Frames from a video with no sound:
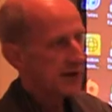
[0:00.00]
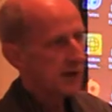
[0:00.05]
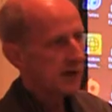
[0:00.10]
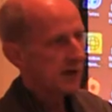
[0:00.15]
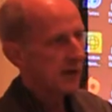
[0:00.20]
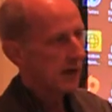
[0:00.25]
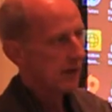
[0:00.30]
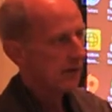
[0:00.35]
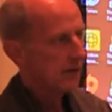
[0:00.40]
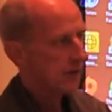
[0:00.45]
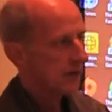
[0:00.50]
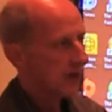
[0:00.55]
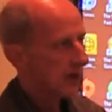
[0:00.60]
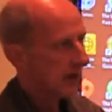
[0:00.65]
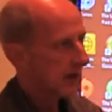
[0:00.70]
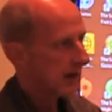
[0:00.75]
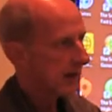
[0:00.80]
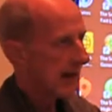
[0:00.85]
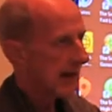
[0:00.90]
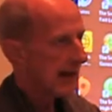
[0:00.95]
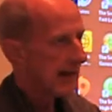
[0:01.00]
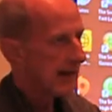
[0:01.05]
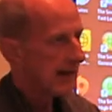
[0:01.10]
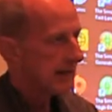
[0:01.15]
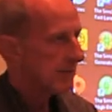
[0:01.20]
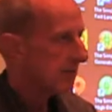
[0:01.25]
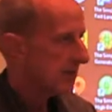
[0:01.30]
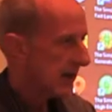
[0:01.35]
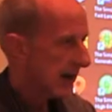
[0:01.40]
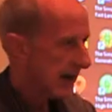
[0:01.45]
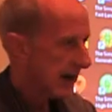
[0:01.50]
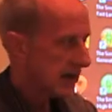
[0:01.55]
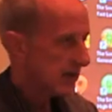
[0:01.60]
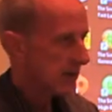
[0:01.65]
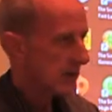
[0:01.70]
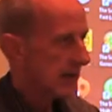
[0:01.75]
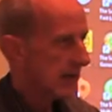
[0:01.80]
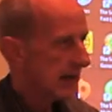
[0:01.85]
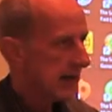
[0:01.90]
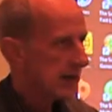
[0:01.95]
together, a guy named Don
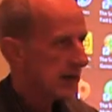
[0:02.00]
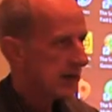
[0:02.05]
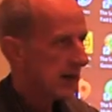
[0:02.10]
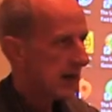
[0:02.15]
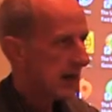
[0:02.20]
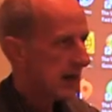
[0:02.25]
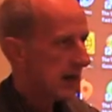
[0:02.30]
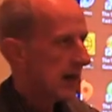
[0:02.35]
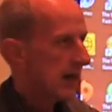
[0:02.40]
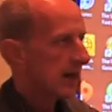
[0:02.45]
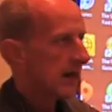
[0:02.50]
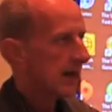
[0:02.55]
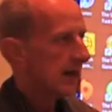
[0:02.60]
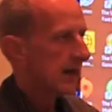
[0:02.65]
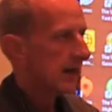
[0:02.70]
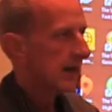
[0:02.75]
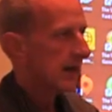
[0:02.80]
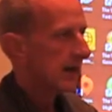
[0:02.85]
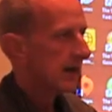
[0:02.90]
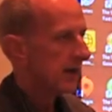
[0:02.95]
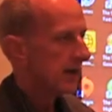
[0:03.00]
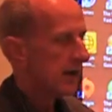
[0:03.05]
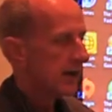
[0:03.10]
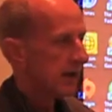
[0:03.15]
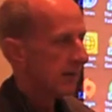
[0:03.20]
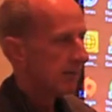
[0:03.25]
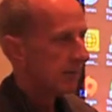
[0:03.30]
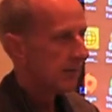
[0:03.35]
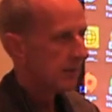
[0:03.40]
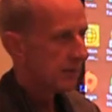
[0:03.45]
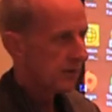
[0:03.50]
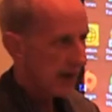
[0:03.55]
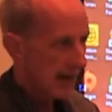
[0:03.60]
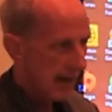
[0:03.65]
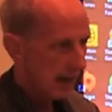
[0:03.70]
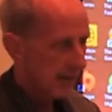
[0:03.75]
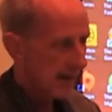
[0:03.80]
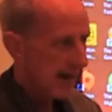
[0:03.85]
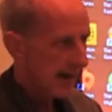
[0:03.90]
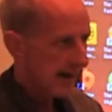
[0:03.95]
Grant and uh,
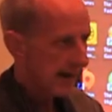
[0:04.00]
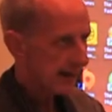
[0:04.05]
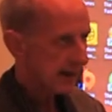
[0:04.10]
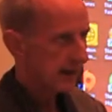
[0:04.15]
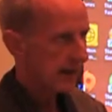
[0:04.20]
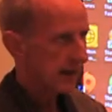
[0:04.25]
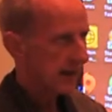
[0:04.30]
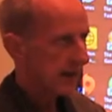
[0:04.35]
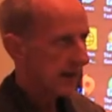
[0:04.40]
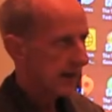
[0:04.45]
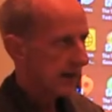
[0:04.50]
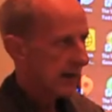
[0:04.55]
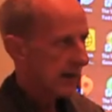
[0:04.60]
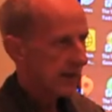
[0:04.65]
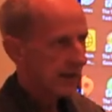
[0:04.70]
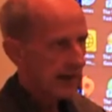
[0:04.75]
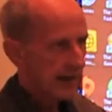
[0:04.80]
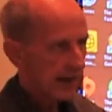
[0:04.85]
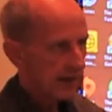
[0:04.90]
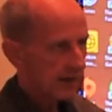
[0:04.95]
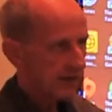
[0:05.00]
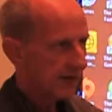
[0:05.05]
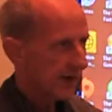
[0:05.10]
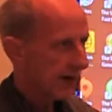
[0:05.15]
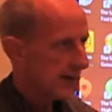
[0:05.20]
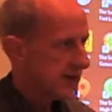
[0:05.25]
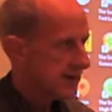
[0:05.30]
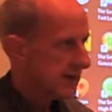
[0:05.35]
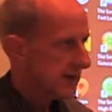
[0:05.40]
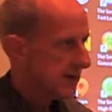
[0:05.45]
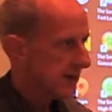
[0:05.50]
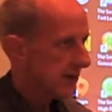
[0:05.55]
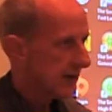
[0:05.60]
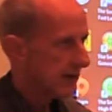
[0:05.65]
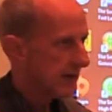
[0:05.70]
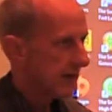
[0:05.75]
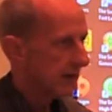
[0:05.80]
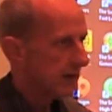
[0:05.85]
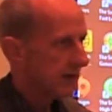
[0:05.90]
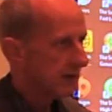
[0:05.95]
Tom Hadley. And they had this idea.
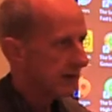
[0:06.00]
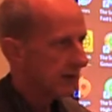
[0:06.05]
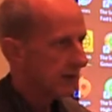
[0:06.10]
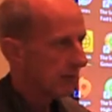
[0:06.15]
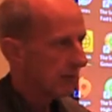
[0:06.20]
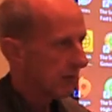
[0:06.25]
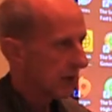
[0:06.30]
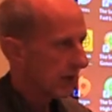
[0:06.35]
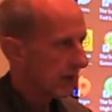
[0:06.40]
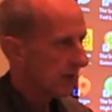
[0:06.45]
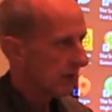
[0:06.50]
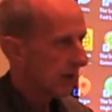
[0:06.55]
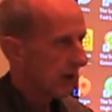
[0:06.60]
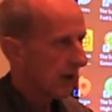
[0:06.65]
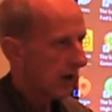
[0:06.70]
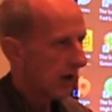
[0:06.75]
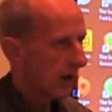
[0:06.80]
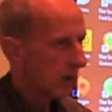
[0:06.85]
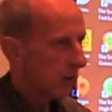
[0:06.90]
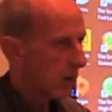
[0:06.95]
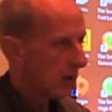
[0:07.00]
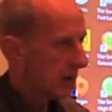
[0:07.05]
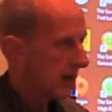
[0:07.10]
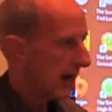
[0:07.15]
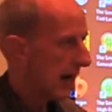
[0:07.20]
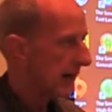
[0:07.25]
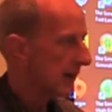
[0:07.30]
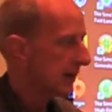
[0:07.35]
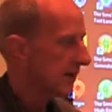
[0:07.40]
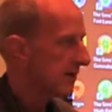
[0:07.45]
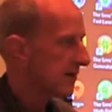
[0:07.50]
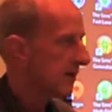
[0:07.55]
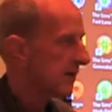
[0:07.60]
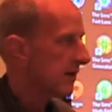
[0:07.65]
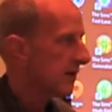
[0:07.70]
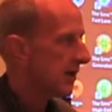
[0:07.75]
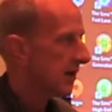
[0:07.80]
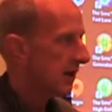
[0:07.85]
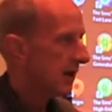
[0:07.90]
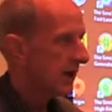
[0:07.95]
They lived in, in uh, Rhode Island,
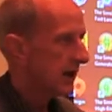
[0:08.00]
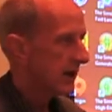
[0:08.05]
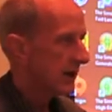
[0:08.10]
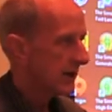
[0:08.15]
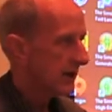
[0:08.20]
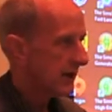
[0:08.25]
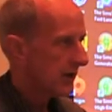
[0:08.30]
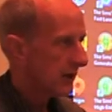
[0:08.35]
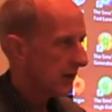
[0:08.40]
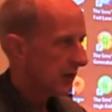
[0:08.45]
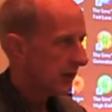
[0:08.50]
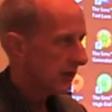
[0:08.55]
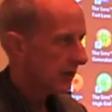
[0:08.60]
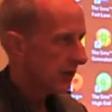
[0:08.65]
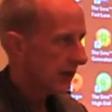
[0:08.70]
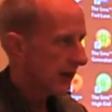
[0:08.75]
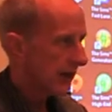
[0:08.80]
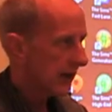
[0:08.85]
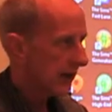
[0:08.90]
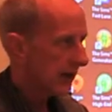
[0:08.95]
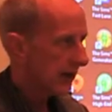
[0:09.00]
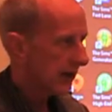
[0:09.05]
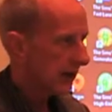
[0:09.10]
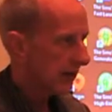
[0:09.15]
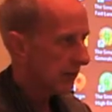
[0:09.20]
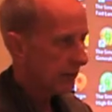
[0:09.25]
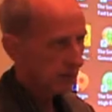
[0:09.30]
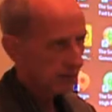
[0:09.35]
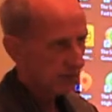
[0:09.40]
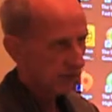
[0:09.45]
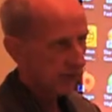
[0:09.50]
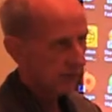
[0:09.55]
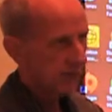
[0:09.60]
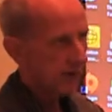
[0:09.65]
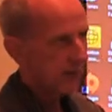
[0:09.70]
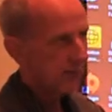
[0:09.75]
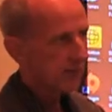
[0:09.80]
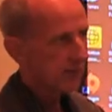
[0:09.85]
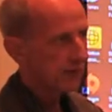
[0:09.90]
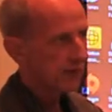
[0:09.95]
and they, which is a
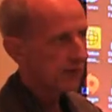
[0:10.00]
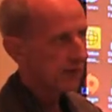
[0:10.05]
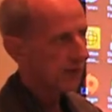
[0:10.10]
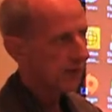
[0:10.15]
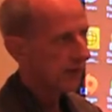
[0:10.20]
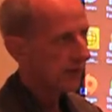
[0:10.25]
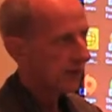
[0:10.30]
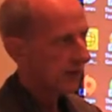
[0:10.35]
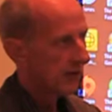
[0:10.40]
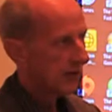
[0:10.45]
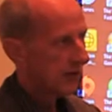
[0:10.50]
famous